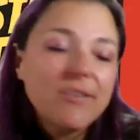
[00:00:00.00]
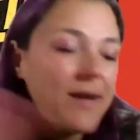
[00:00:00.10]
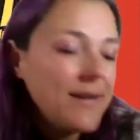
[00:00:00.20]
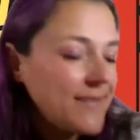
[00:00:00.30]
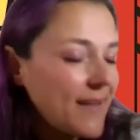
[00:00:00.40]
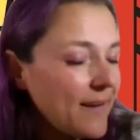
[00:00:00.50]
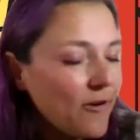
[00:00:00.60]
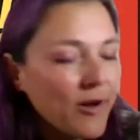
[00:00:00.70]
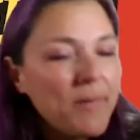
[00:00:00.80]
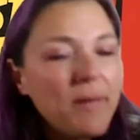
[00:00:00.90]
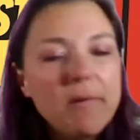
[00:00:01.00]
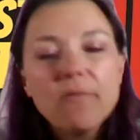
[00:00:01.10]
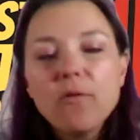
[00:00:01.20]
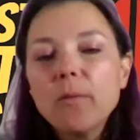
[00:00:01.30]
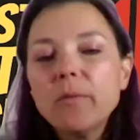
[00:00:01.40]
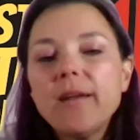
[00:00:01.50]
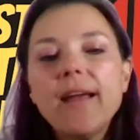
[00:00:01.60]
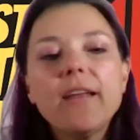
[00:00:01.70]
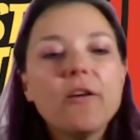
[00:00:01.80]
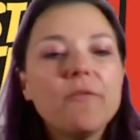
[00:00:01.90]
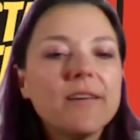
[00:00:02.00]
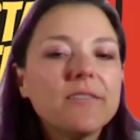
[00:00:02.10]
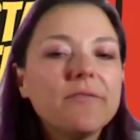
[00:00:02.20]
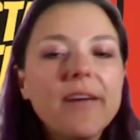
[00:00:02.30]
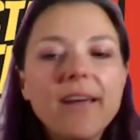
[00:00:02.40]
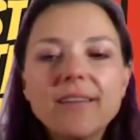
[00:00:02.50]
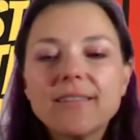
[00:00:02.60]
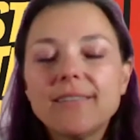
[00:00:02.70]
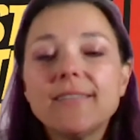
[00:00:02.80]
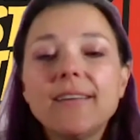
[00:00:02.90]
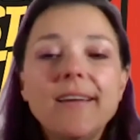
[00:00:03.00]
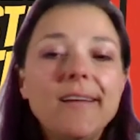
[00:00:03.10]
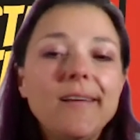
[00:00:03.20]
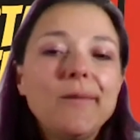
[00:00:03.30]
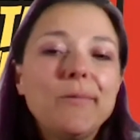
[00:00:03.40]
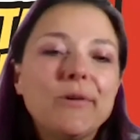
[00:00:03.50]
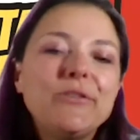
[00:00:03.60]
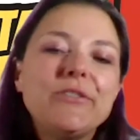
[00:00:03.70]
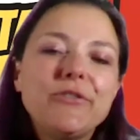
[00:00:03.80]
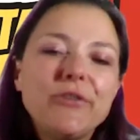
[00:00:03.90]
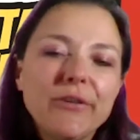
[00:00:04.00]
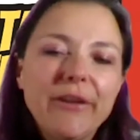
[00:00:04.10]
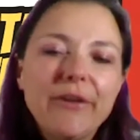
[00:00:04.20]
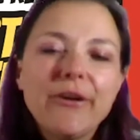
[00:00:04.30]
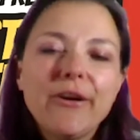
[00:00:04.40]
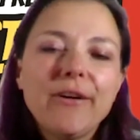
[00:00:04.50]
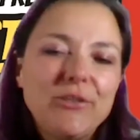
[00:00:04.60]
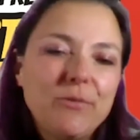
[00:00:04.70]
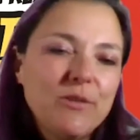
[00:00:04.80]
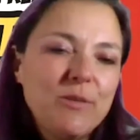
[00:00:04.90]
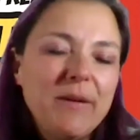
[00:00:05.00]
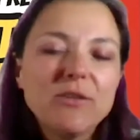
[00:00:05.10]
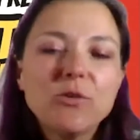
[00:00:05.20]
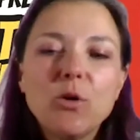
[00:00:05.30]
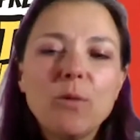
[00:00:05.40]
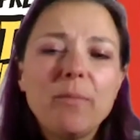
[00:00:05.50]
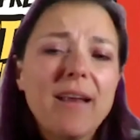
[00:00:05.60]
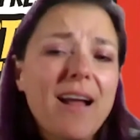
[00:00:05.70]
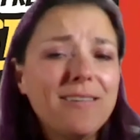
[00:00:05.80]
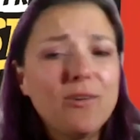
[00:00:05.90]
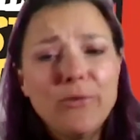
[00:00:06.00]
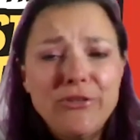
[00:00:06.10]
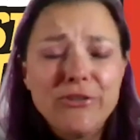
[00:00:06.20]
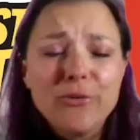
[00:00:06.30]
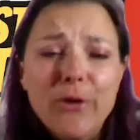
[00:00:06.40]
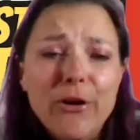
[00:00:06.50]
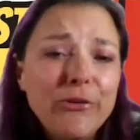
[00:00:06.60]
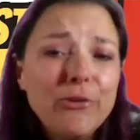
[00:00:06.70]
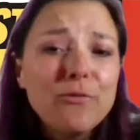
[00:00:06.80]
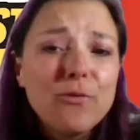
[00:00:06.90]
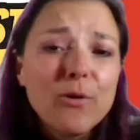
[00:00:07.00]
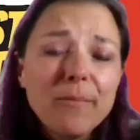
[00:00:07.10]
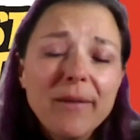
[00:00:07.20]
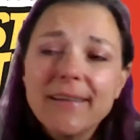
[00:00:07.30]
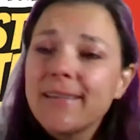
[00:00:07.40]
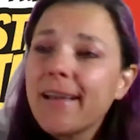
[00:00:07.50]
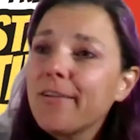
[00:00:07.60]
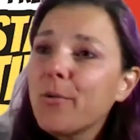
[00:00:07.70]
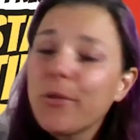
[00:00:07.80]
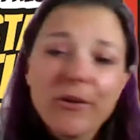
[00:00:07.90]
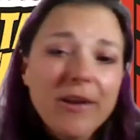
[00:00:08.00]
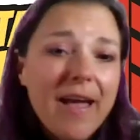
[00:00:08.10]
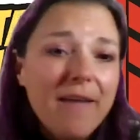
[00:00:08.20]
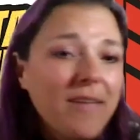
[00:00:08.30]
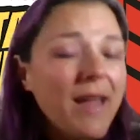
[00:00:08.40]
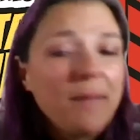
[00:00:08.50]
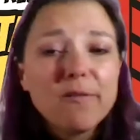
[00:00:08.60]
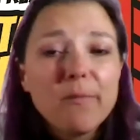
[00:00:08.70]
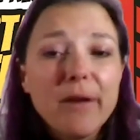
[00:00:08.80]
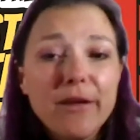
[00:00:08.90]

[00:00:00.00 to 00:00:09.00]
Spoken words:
So I signed her commitment form today to go face-to-face because, well, she's a cheerleader and she wants to be at school, but I don't know when she's going to wear her uniform because I don't know when they're going to have games everybody can